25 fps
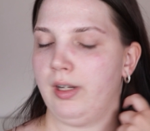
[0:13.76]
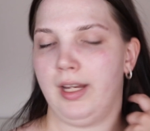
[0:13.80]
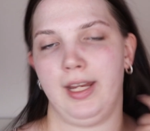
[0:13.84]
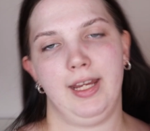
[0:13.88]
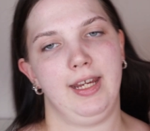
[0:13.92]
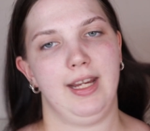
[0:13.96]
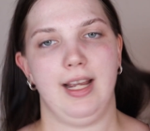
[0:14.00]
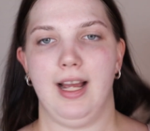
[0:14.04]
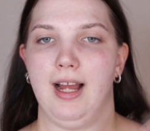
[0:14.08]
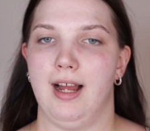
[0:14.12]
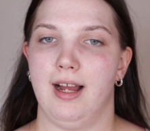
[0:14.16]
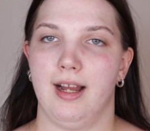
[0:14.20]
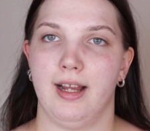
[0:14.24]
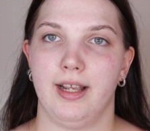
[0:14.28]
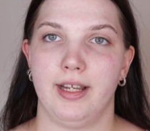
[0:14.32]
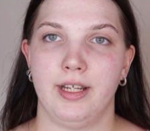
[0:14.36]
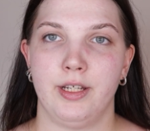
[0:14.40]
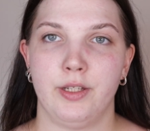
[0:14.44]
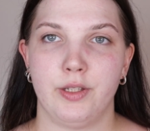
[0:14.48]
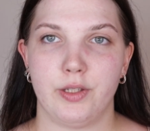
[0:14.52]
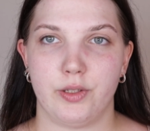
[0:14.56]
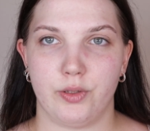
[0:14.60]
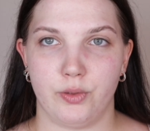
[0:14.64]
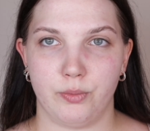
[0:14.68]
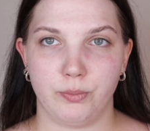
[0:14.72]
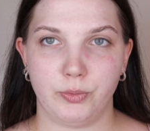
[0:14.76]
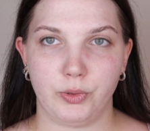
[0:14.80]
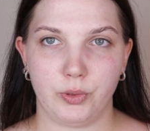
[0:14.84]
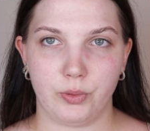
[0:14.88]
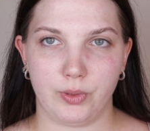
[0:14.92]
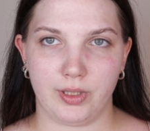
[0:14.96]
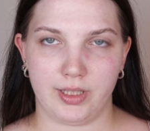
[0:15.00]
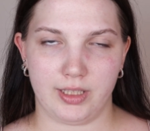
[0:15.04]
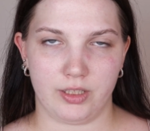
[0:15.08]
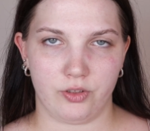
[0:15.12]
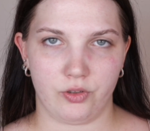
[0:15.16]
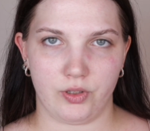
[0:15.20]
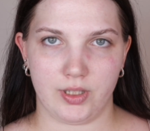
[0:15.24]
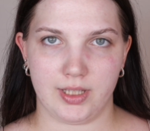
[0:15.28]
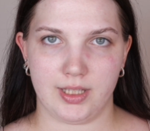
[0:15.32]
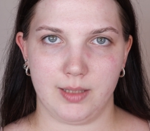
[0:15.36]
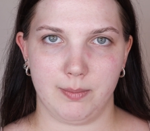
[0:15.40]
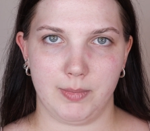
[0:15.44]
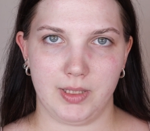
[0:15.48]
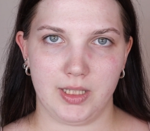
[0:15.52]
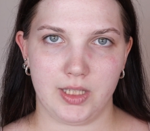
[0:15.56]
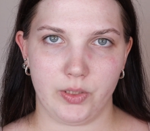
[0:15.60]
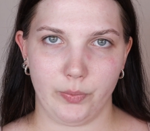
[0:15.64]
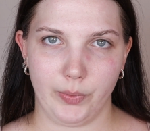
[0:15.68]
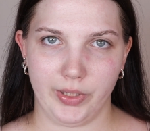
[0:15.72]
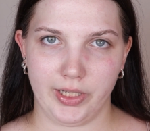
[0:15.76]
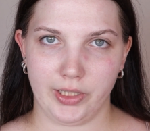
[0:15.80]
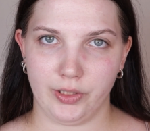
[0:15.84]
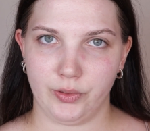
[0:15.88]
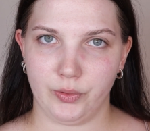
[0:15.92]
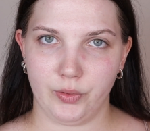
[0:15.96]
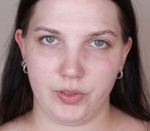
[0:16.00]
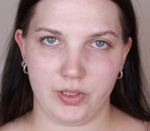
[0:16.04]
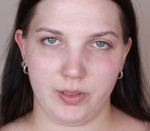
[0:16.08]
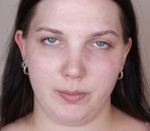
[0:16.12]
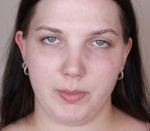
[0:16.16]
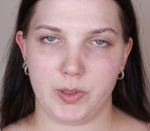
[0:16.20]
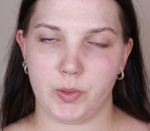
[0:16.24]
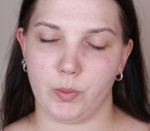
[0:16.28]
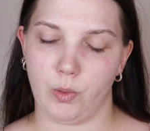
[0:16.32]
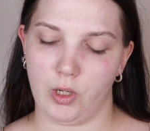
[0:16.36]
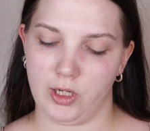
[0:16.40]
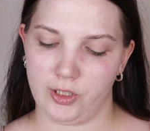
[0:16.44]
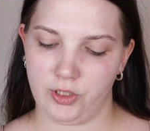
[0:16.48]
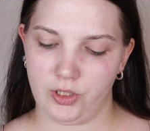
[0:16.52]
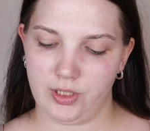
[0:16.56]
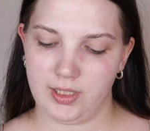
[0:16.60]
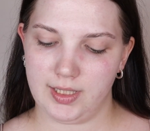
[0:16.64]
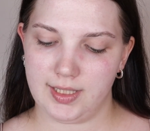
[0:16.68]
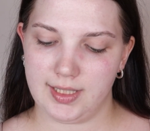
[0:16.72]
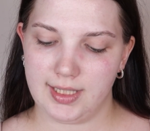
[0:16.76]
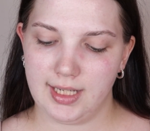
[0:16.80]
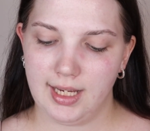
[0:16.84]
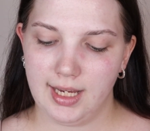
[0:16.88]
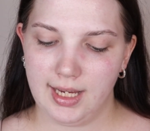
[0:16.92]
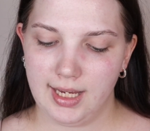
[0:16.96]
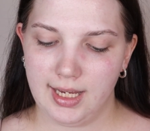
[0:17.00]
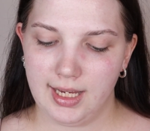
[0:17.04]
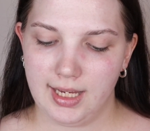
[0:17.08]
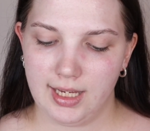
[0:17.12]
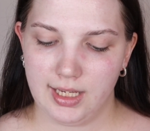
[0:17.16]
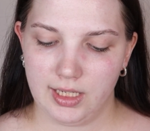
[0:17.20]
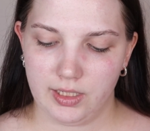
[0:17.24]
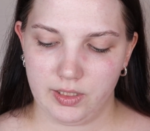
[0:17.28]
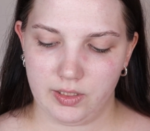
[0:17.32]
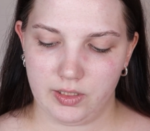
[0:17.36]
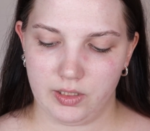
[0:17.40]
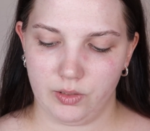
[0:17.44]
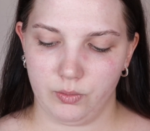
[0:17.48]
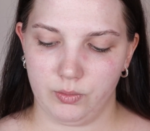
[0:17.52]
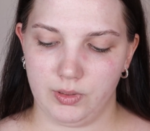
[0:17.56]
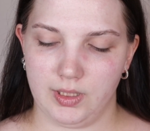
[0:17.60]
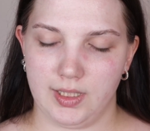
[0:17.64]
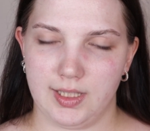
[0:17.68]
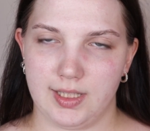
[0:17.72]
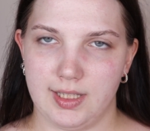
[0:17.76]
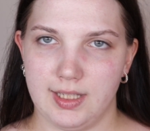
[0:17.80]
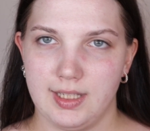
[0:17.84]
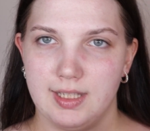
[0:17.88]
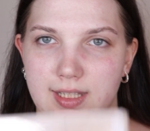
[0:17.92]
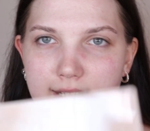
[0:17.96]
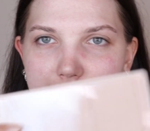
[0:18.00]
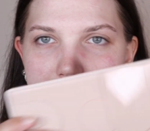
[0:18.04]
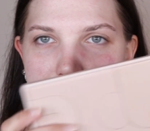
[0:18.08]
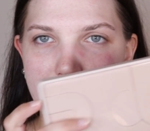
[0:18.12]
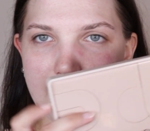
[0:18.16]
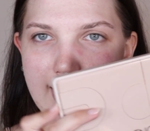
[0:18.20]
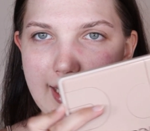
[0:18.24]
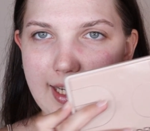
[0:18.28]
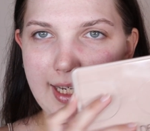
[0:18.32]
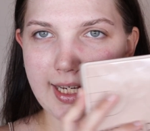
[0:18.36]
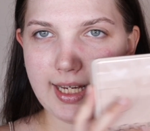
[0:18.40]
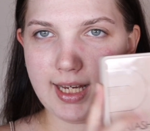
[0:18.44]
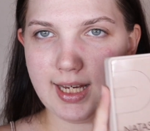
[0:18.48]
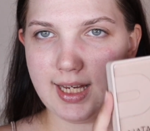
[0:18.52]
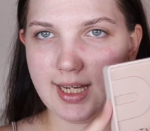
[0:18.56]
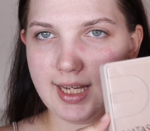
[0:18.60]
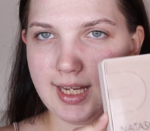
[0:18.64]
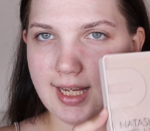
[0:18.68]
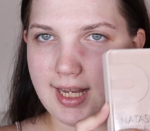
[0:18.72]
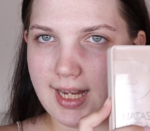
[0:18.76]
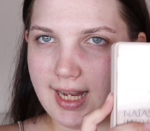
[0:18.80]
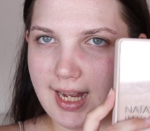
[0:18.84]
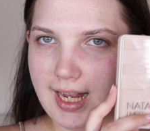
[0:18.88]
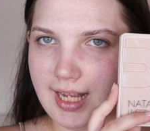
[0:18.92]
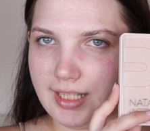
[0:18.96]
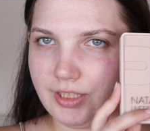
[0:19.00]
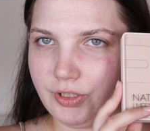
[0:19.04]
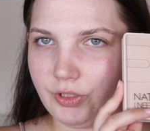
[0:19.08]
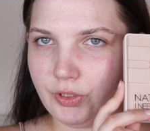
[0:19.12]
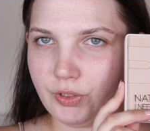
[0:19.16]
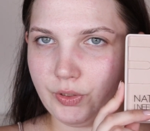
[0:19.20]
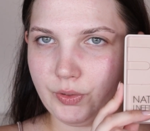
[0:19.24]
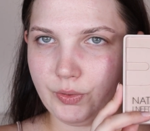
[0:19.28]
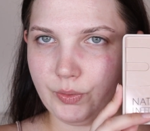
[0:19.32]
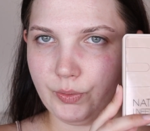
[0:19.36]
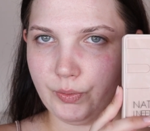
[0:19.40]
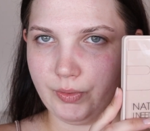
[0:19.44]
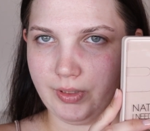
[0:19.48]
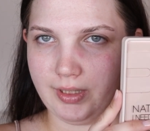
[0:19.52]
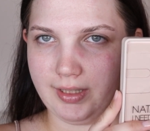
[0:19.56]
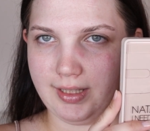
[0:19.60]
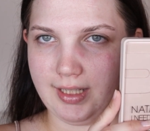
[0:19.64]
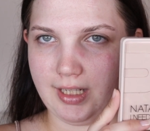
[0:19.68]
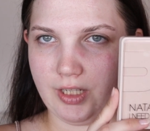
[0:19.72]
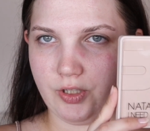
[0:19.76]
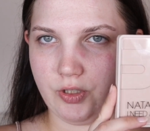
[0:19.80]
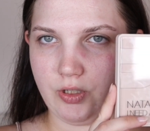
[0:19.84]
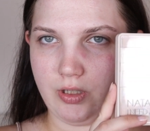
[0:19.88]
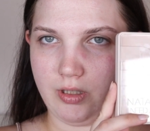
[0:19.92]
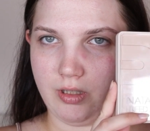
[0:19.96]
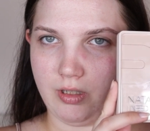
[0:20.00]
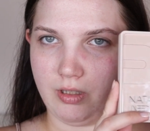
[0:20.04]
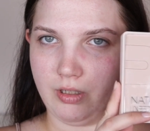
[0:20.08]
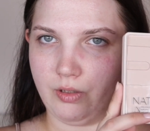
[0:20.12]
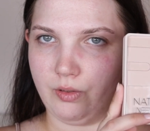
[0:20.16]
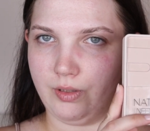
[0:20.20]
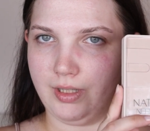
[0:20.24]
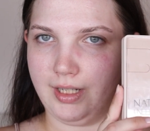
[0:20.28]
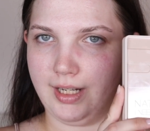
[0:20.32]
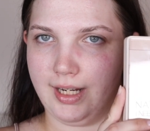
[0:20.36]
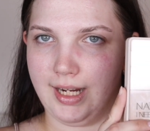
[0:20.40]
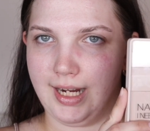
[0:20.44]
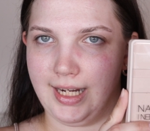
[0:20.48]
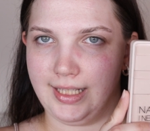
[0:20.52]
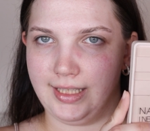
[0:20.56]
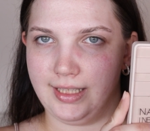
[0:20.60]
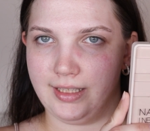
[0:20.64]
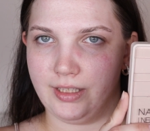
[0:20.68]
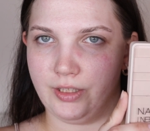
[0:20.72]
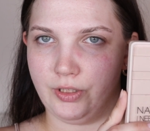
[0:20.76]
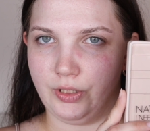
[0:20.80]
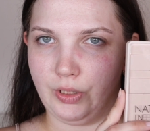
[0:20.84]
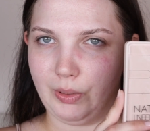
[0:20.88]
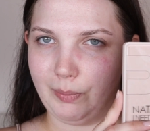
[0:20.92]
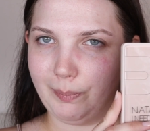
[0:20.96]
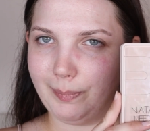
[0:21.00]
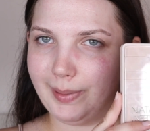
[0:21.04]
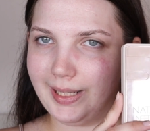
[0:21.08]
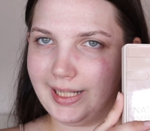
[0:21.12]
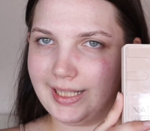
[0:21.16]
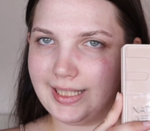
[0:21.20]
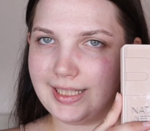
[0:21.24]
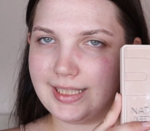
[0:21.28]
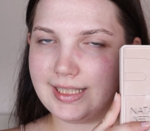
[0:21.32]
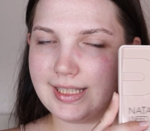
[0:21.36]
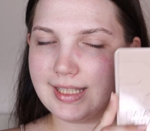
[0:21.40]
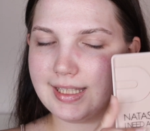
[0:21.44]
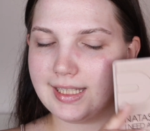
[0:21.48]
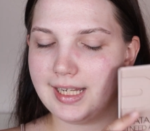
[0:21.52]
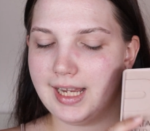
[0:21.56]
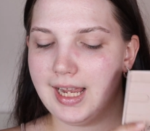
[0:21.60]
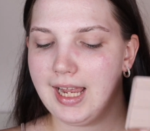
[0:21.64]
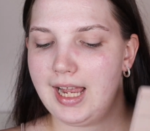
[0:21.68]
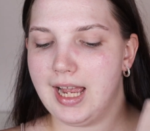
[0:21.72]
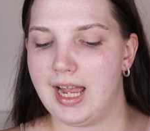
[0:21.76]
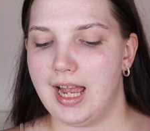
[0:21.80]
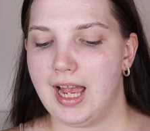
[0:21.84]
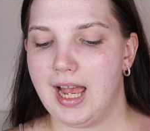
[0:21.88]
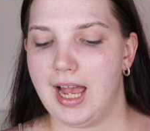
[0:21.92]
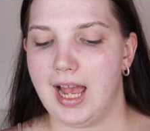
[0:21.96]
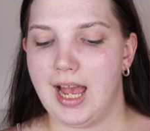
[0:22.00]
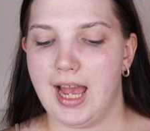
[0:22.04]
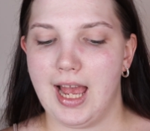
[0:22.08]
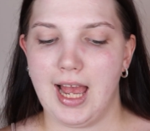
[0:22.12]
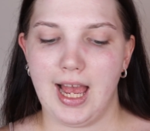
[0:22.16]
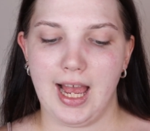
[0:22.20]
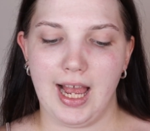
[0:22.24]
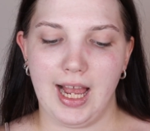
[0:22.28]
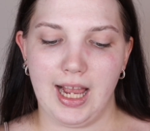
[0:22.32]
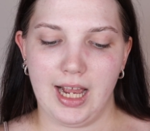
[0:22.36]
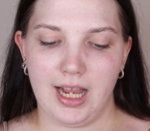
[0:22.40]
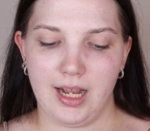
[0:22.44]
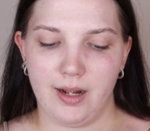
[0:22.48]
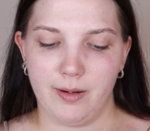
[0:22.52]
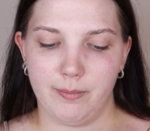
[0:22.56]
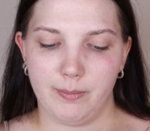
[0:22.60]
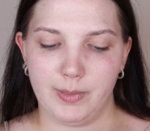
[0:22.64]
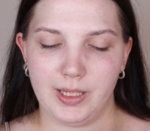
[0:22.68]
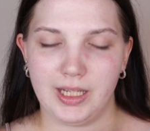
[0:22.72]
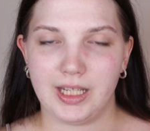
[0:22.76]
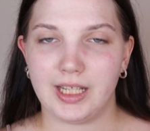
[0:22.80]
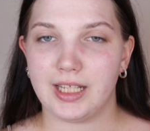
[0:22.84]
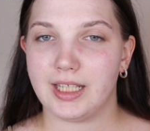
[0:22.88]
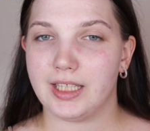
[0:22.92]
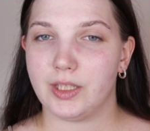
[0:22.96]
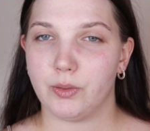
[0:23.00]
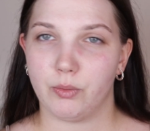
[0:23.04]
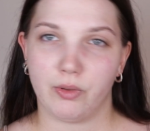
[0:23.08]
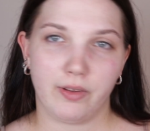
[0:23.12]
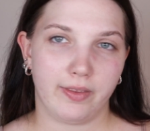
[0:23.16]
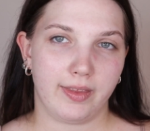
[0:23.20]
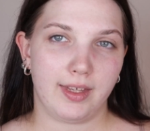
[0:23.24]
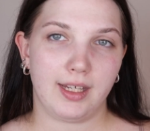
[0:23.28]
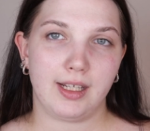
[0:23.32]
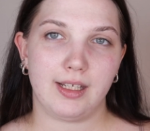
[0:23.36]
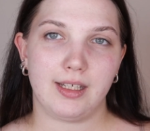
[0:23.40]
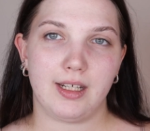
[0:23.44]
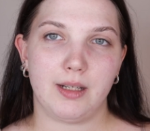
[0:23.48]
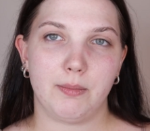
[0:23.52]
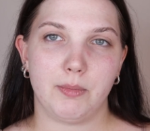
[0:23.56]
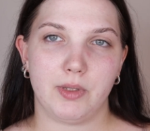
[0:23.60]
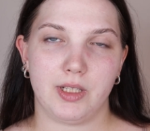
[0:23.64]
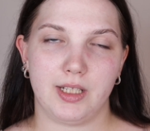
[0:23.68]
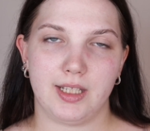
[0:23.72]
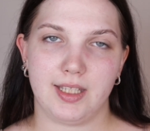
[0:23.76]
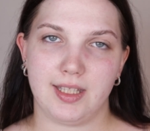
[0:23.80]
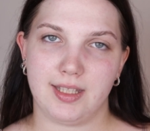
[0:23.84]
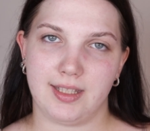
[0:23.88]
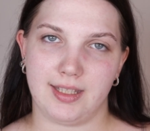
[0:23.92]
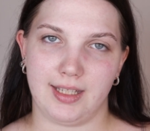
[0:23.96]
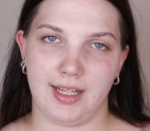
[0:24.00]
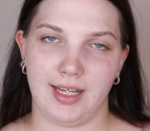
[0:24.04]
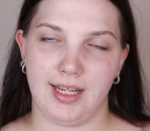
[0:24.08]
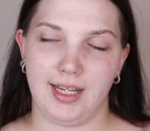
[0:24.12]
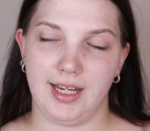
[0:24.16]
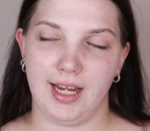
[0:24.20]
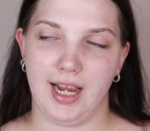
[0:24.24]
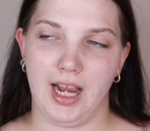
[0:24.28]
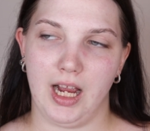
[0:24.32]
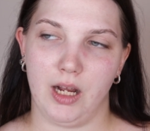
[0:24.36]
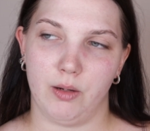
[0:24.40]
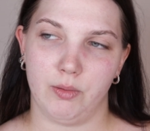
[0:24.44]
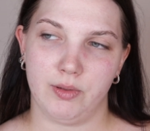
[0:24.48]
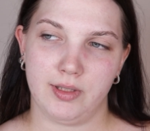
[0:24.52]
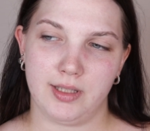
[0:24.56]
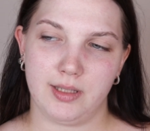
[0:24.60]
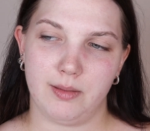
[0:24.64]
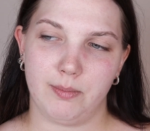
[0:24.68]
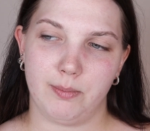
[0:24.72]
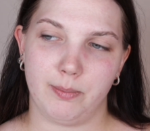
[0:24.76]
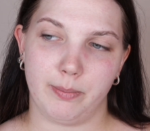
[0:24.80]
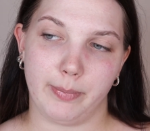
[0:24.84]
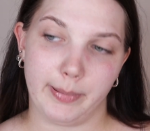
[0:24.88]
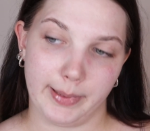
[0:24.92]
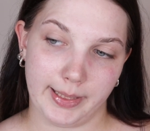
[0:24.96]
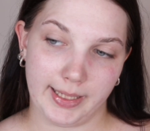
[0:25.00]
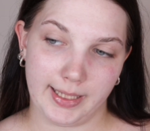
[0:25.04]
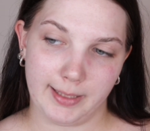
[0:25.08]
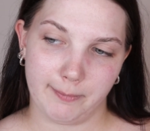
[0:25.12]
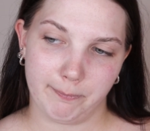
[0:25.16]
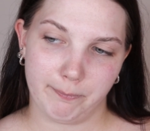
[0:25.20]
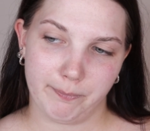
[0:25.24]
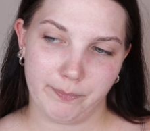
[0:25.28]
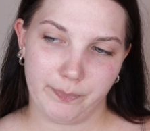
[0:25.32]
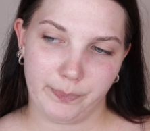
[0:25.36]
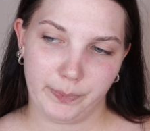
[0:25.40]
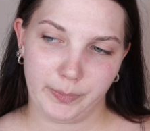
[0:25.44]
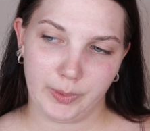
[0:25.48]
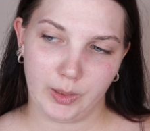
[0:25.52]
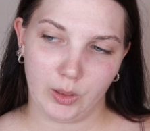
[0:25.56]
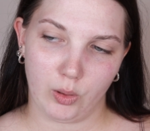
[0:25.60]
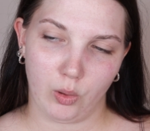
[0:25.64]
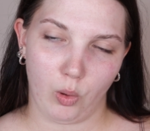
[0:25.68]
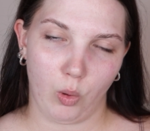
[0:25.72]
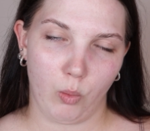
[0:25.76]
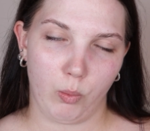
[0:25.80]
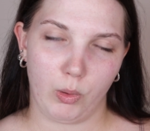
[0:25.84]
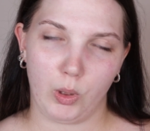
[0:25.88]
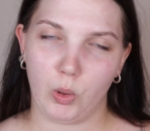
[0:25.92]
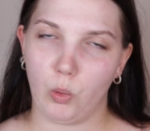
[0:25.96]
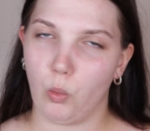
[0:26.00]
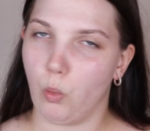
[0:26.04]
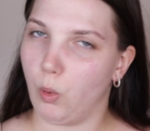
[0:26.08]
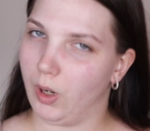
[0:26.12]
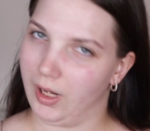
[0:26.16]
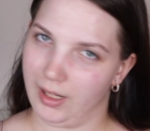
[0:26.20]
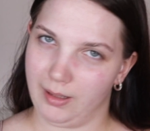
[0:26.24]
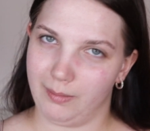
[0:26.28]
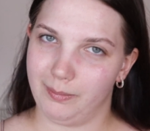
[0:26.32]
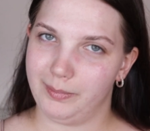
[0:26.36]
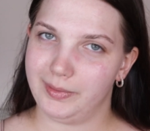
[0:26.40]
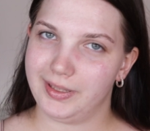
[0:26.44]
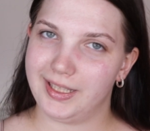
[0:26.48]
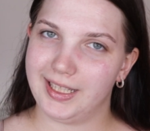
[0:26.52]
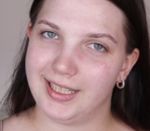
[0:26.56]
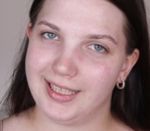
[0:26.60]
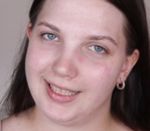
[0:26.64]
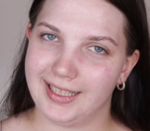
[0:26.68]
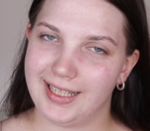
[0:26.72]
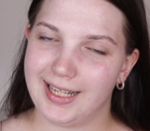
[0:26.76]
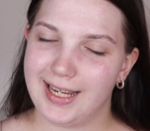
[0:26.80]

Okay, I zoomed you in just a bit so we can do some swatches. So this is the new Natasha Denona I Need a Nude palette. The one thing that I'm gonna say, I was a bit overwhelmed